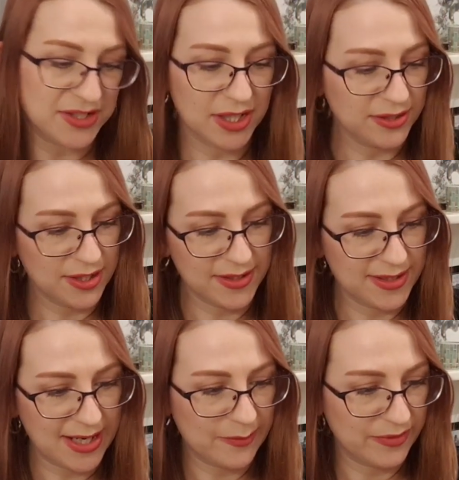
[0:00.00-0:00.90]
don't know the
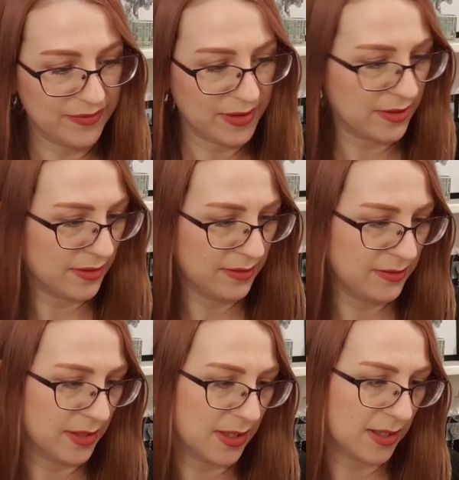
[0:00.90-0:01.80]
name of the
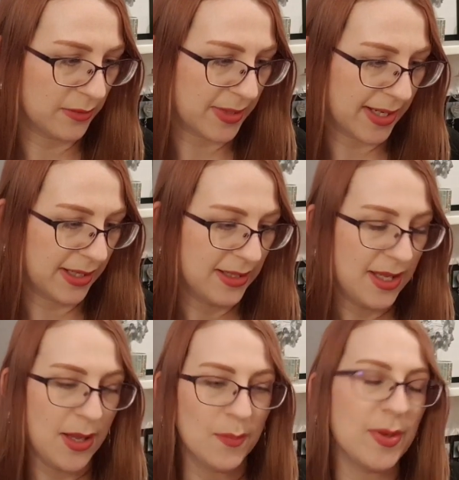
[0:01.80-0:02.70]
colourway,
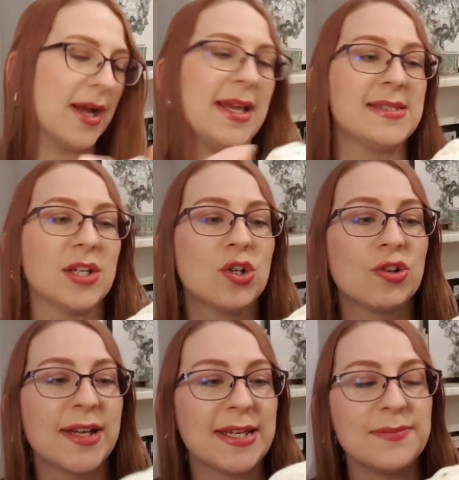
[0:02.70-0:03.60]
but it's a
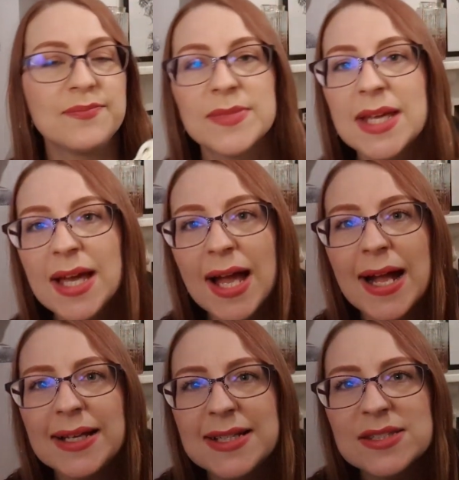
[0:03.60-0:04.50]
cream,
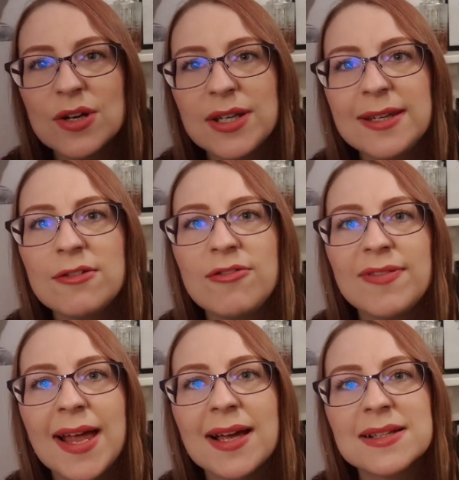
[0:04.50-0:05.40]
and it's got little
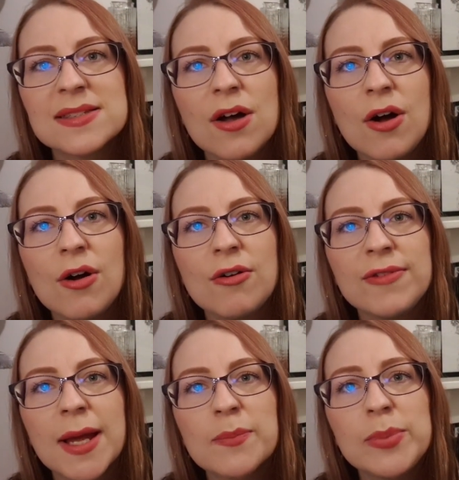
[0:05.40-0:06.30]
flecks
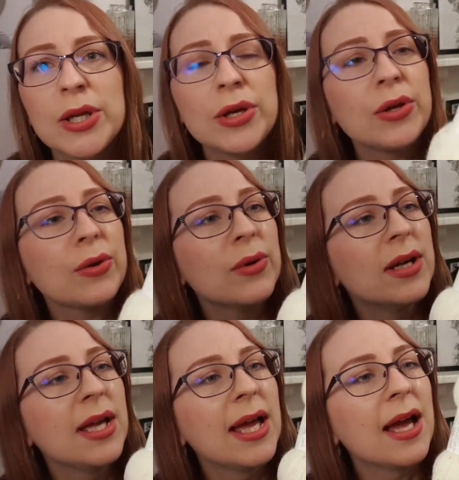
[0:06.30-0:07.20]
of like blue,